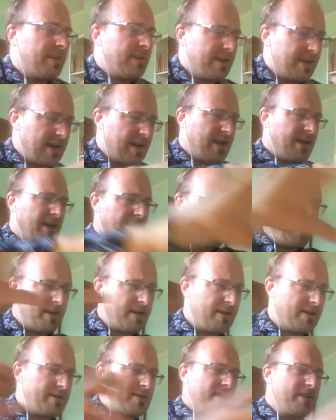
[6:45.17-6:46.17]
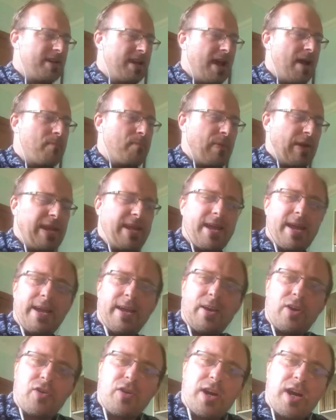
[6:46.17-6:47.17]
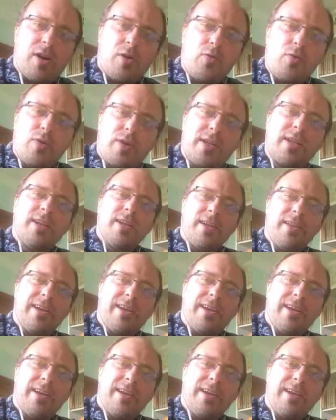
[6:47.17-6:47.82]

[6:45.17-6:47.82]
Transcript: a baying crowd